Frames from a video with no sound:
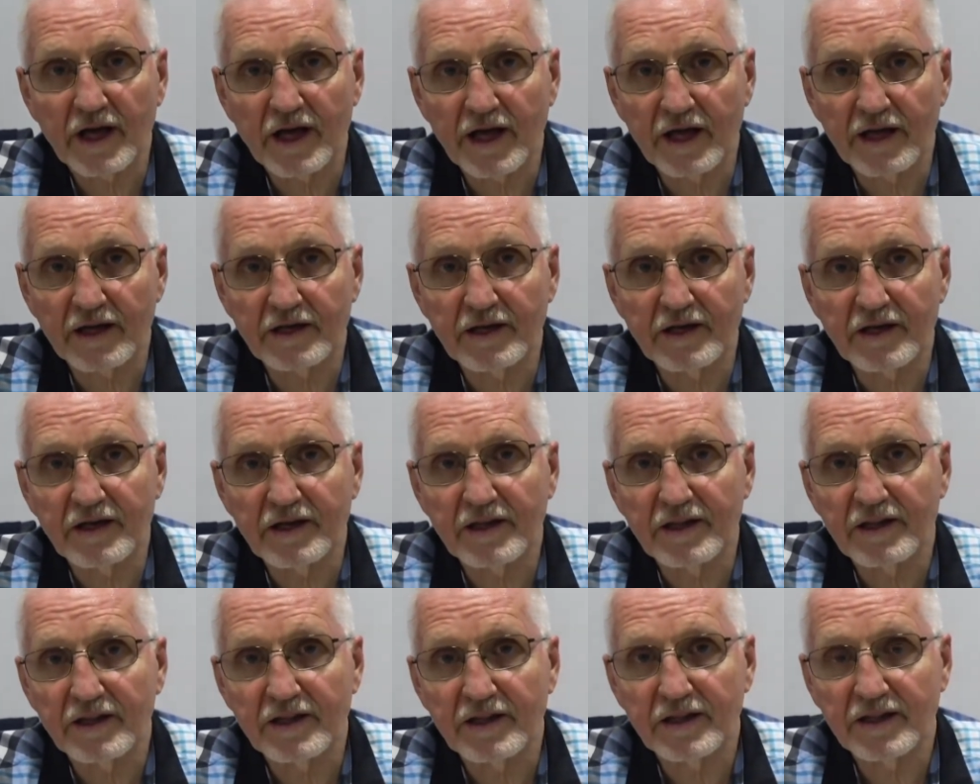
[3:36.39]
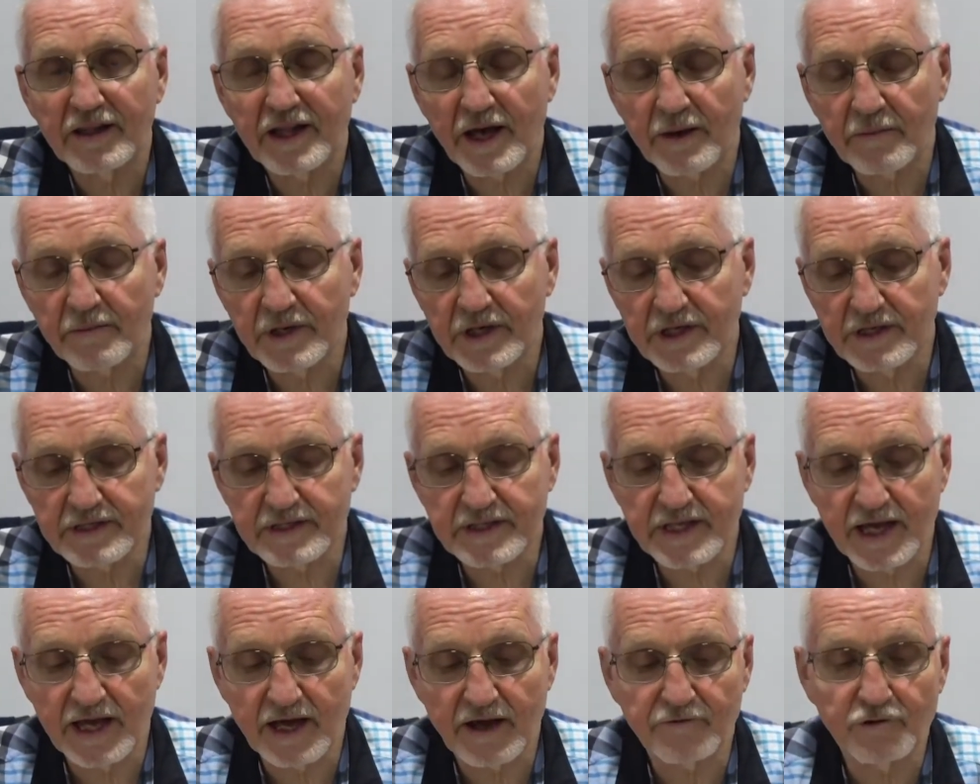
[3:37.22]
And that
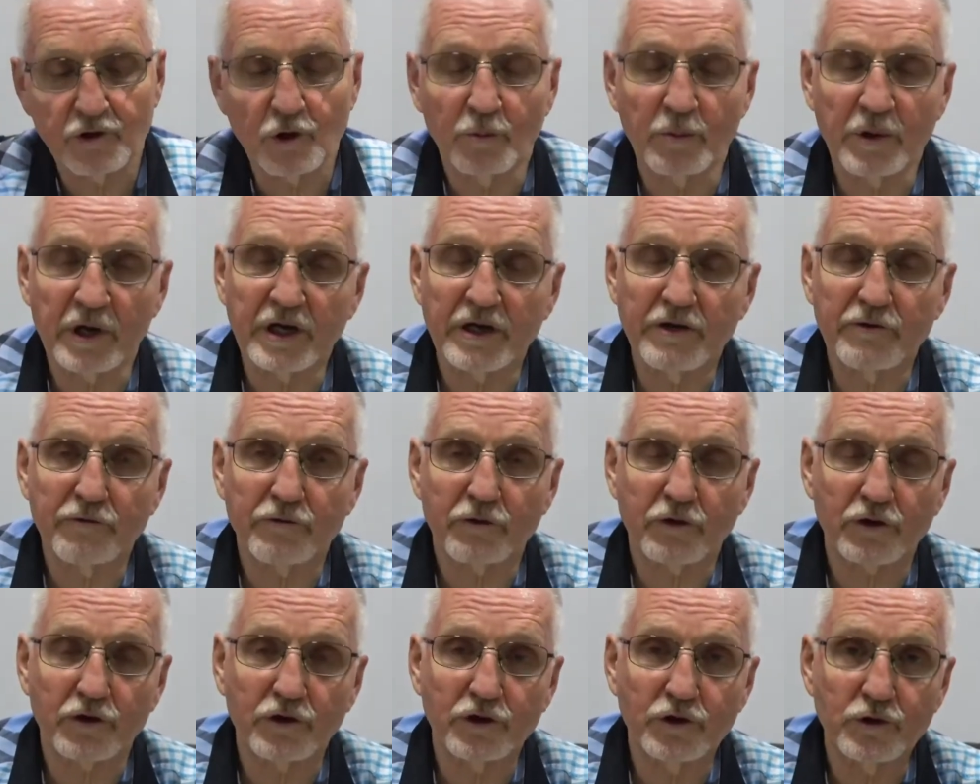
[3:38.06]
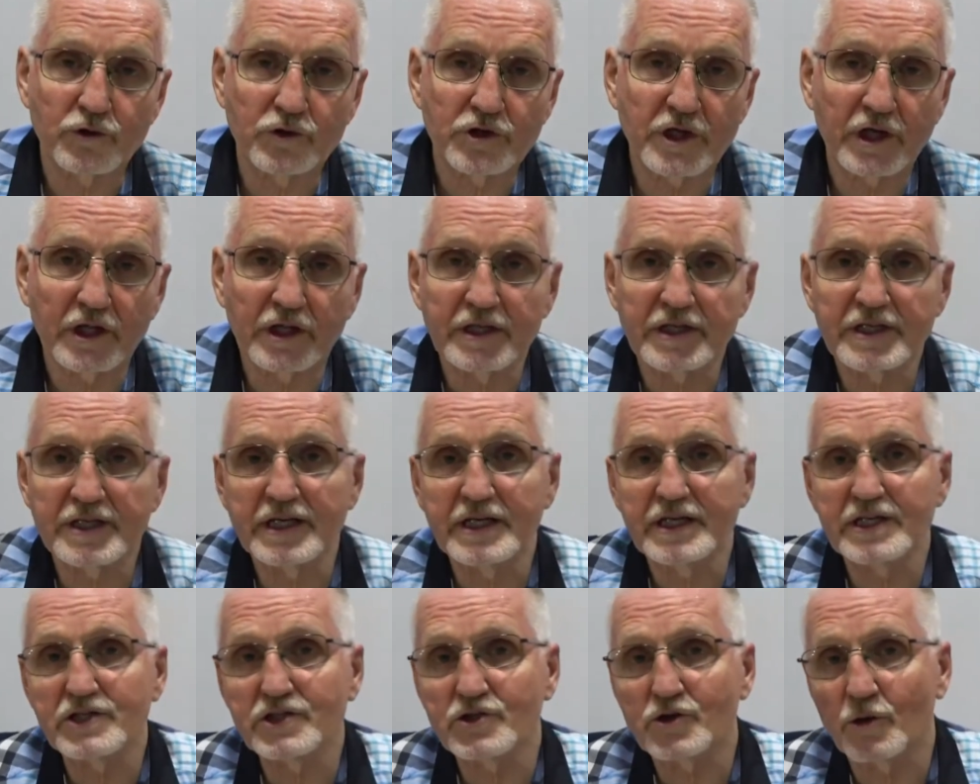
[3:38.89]
means they have no money for
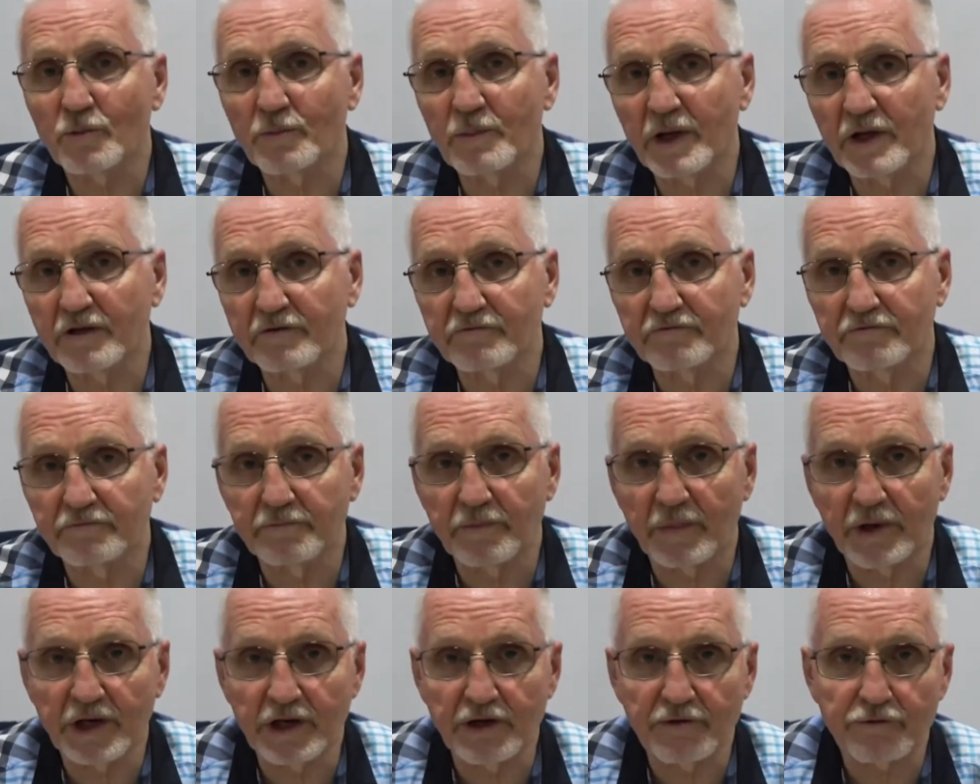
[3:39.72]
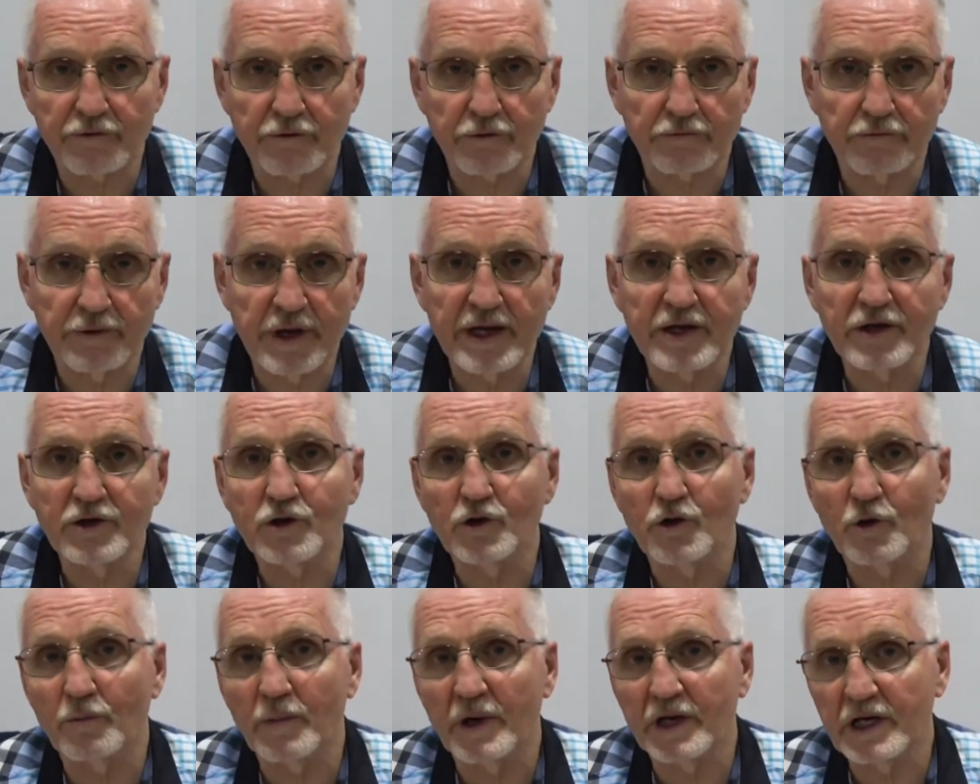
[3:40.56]
utilities, no money for
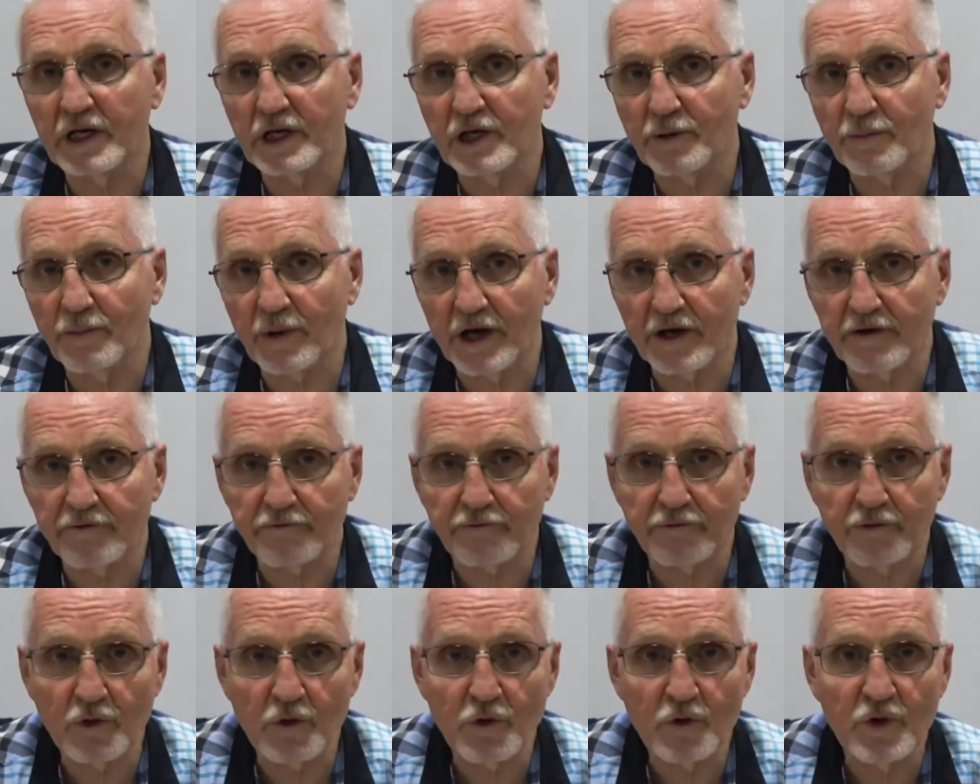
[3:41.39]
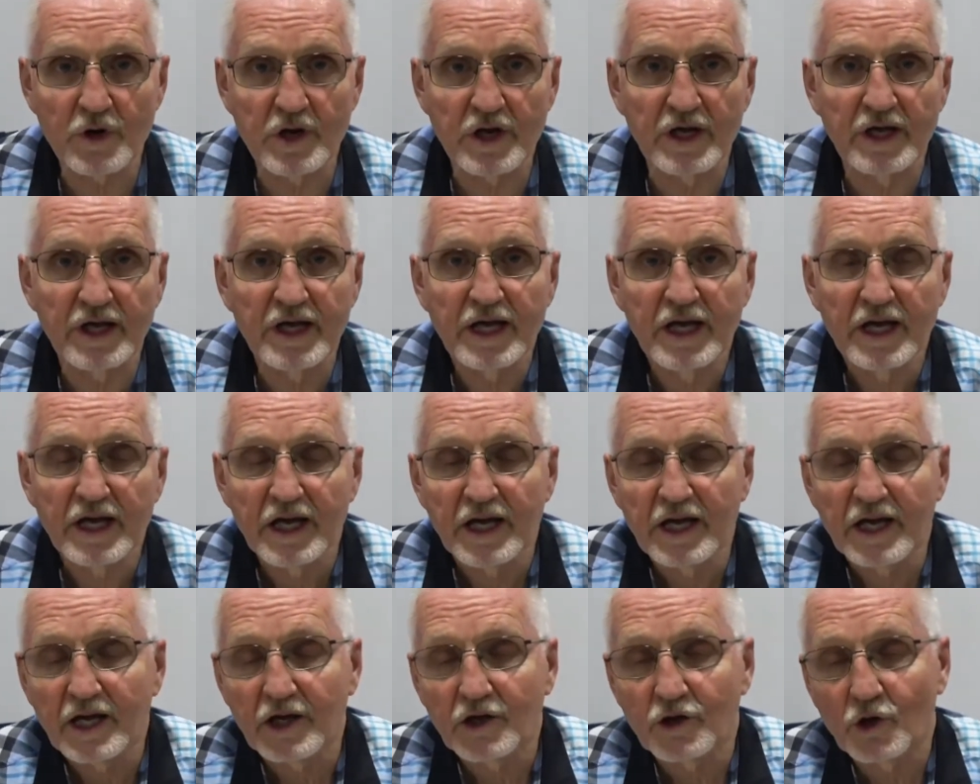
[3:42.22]
rent, no money to buy food,
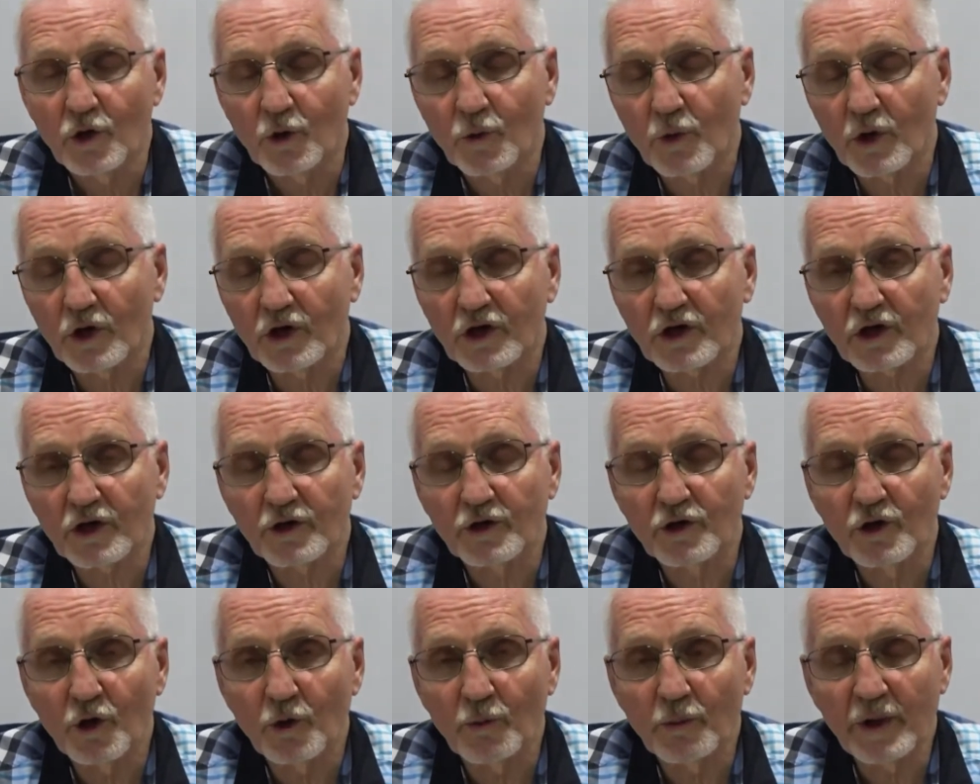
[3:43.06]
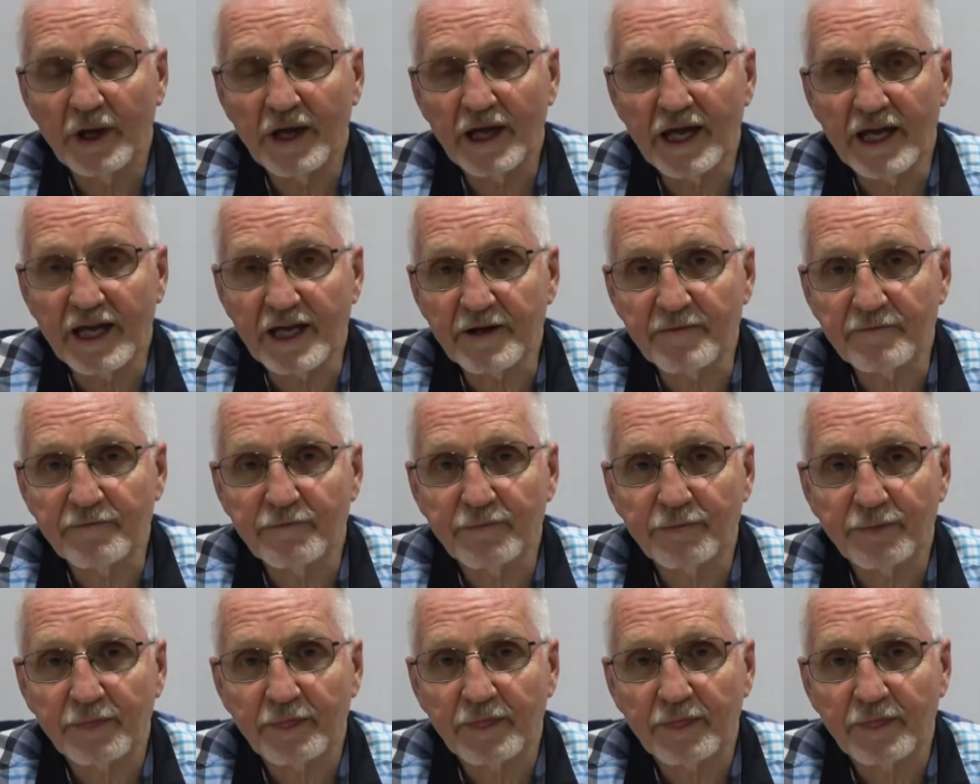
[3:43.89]
no work, no pay.